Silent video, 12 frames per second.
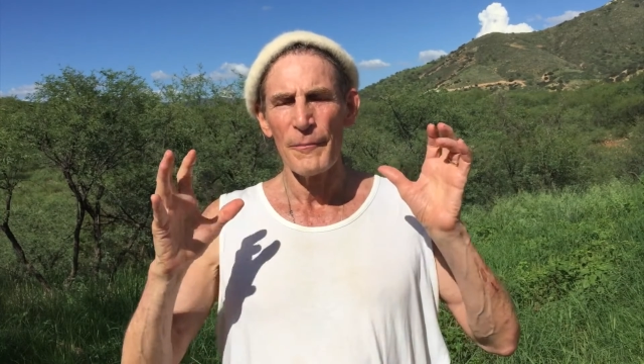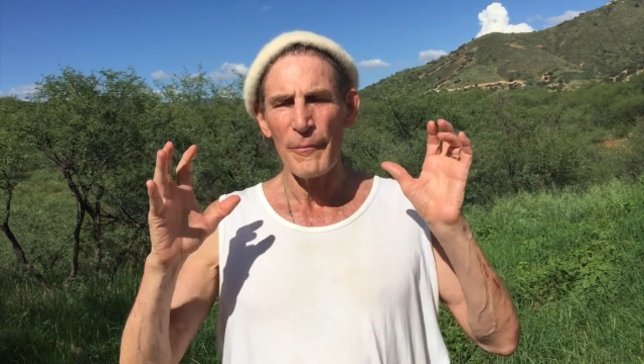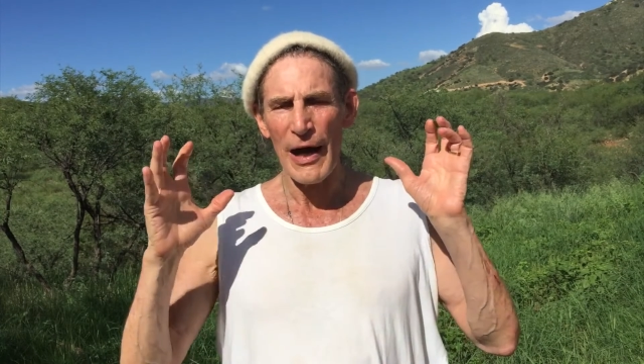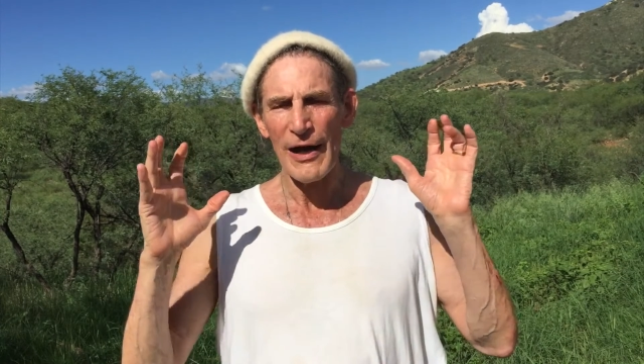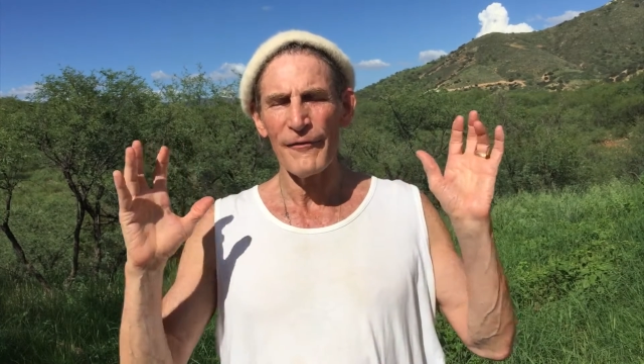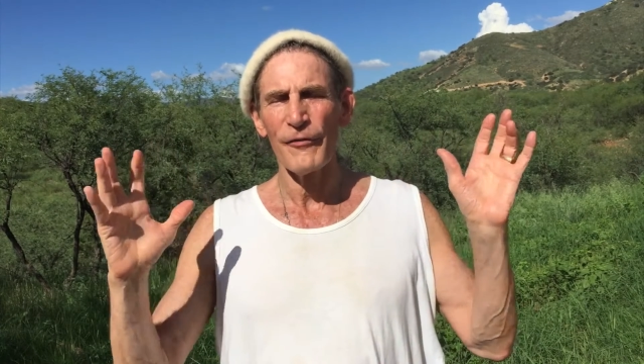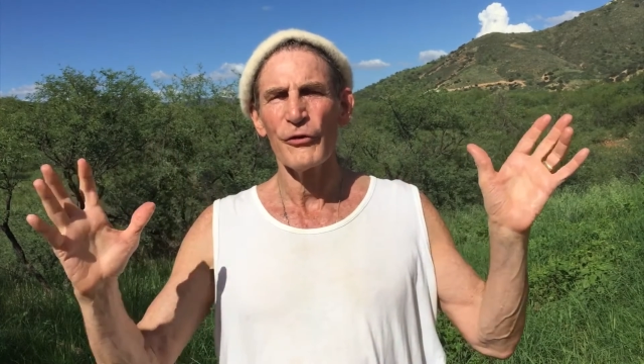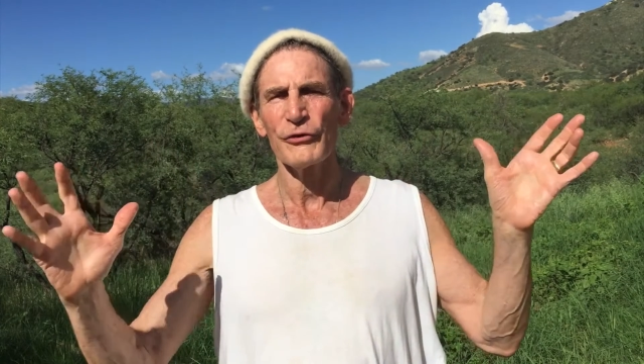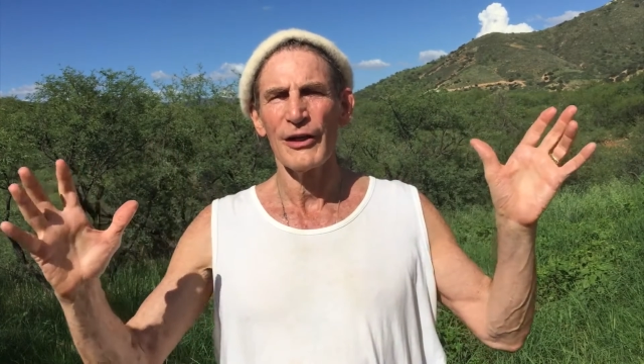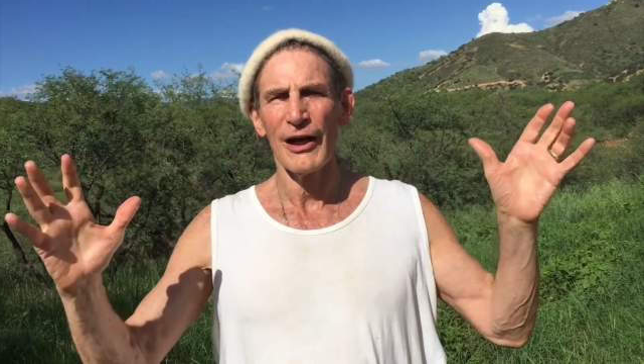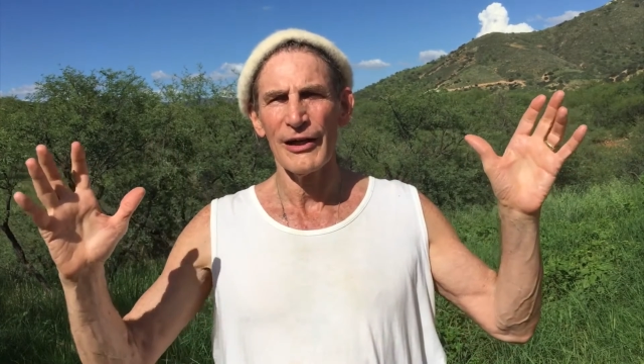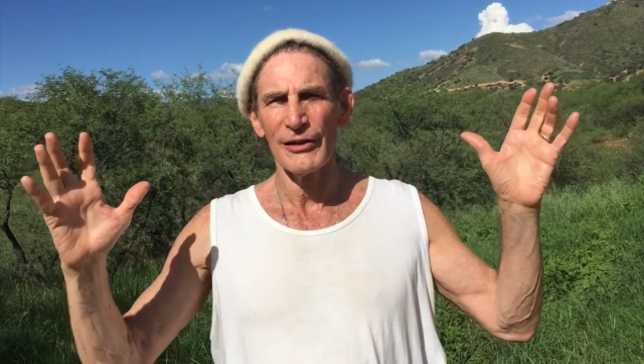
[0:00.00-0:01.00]

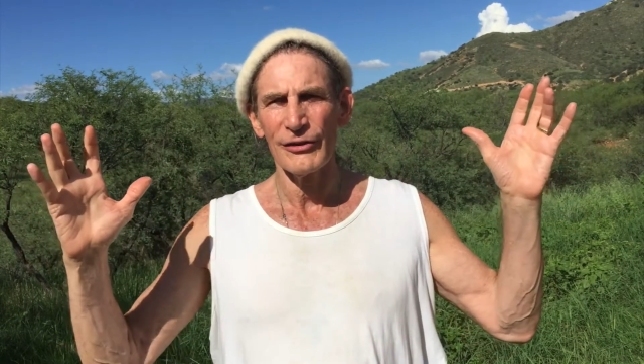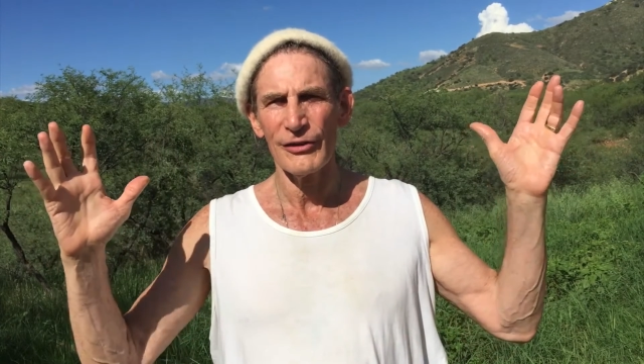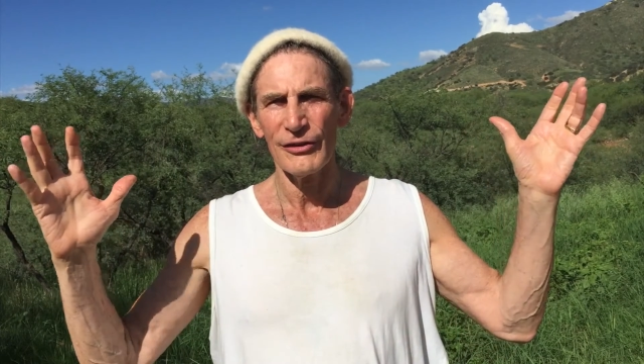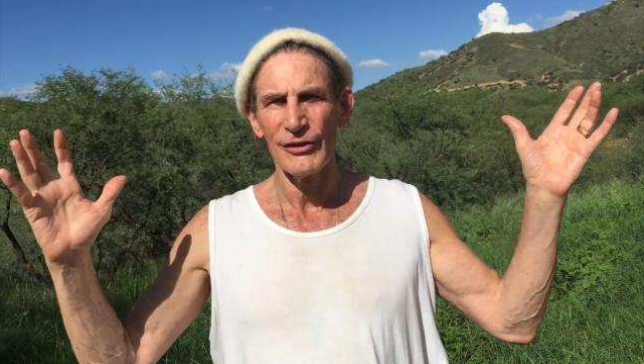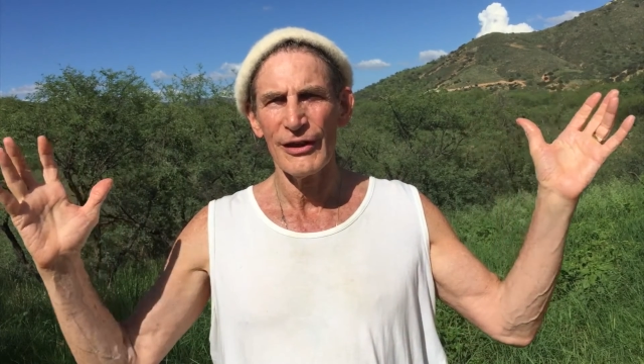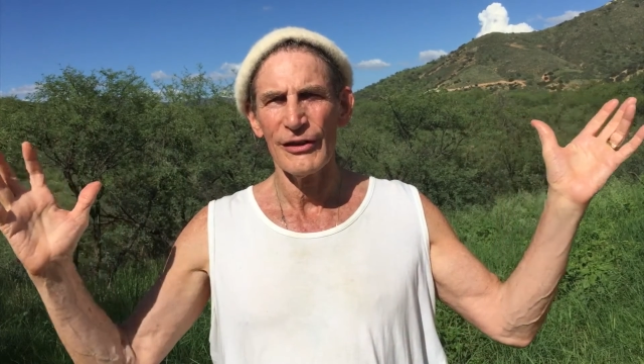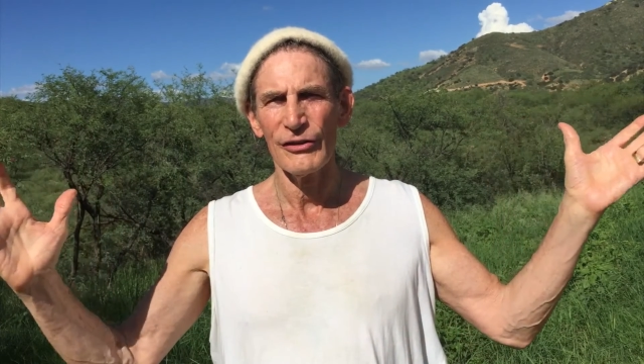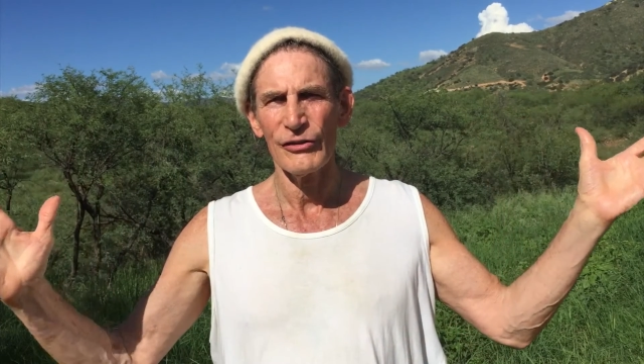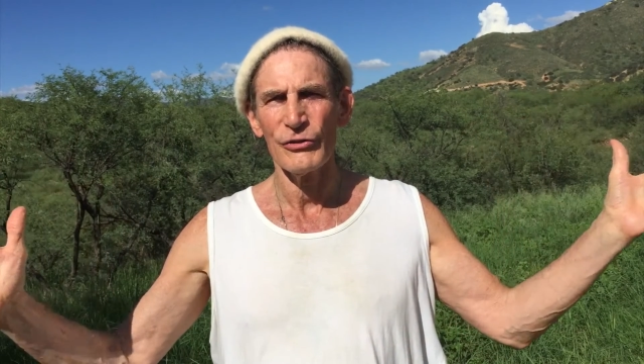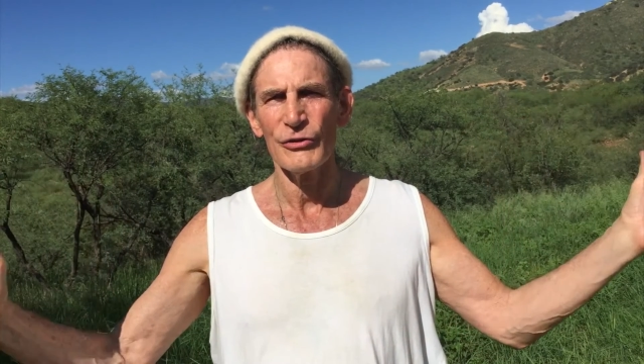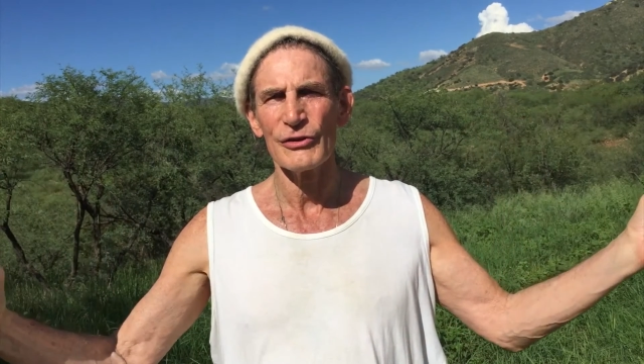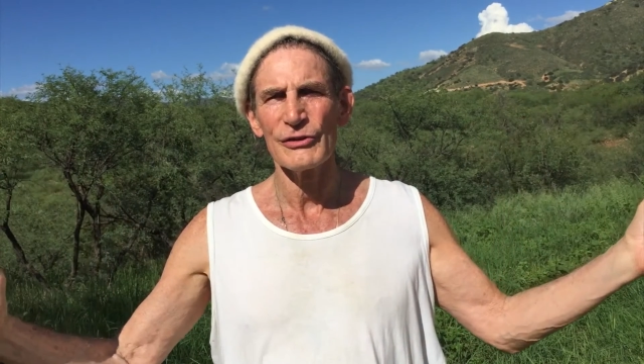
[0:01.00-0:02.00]
biophoton
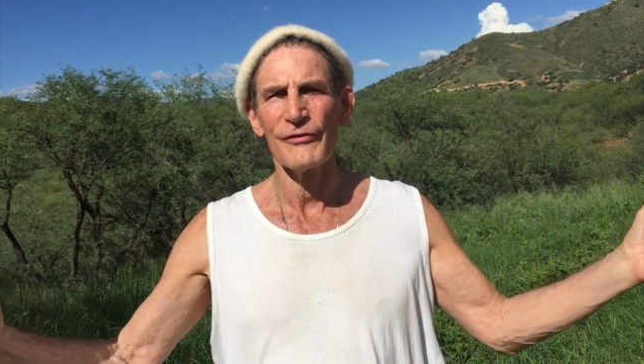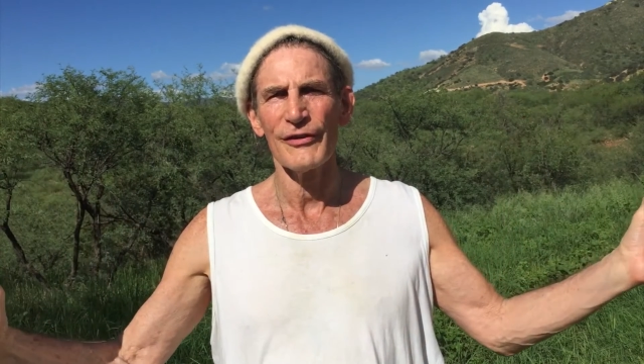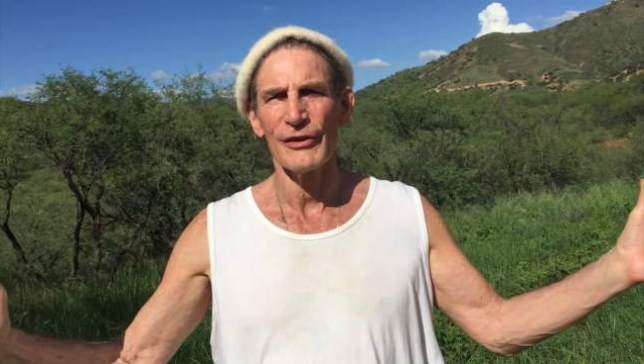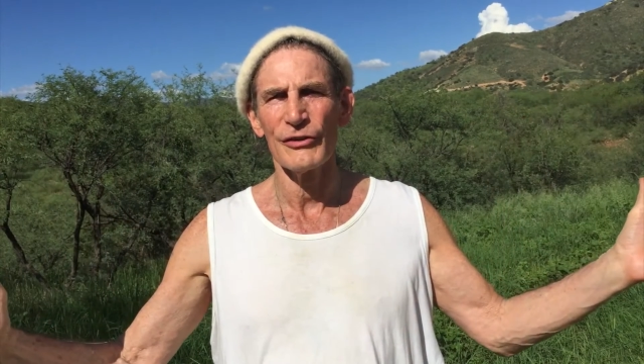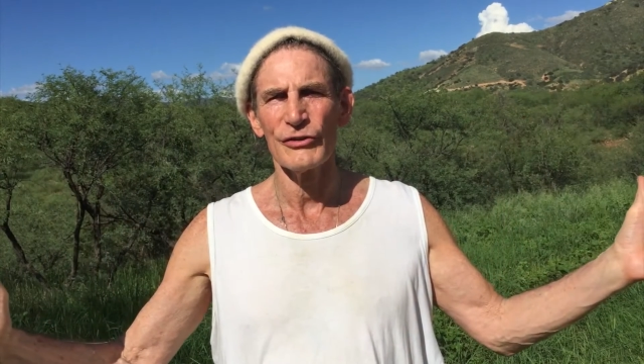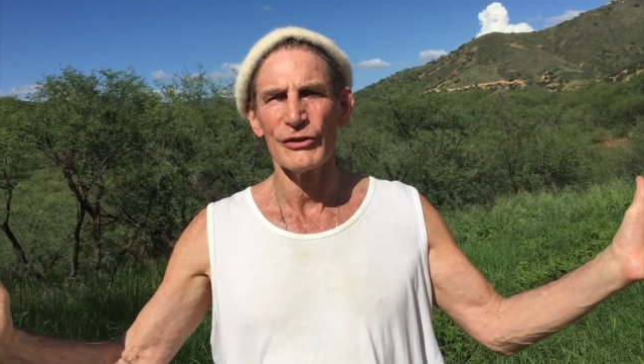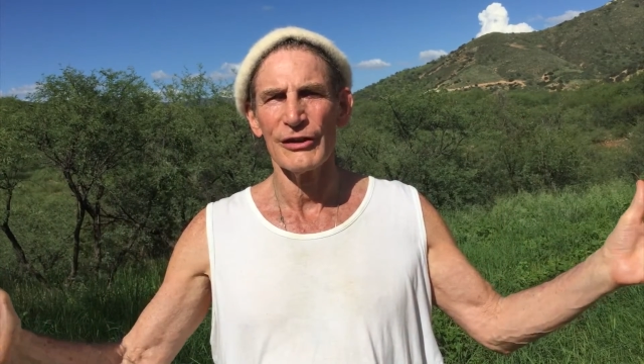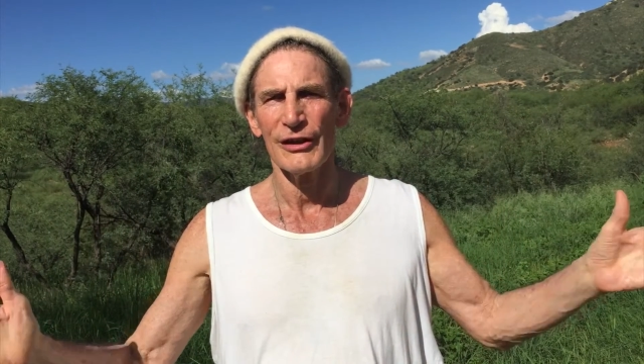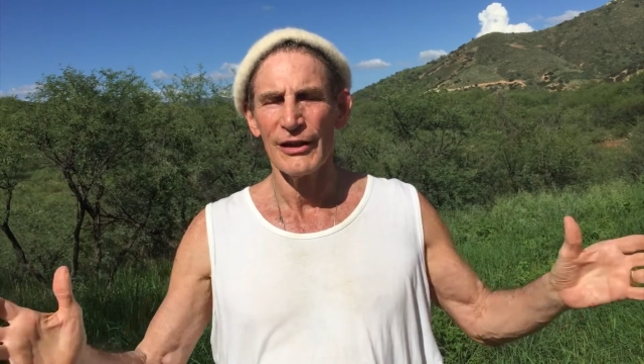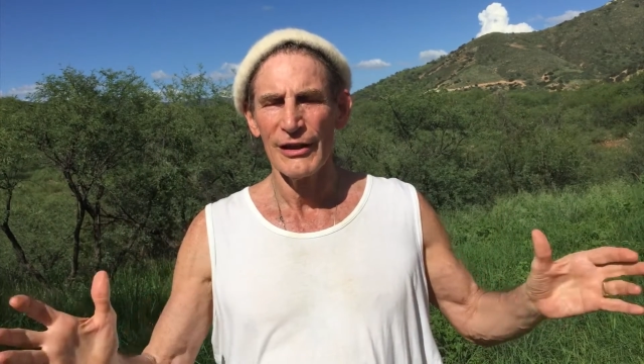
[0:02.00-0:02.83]
units of energy.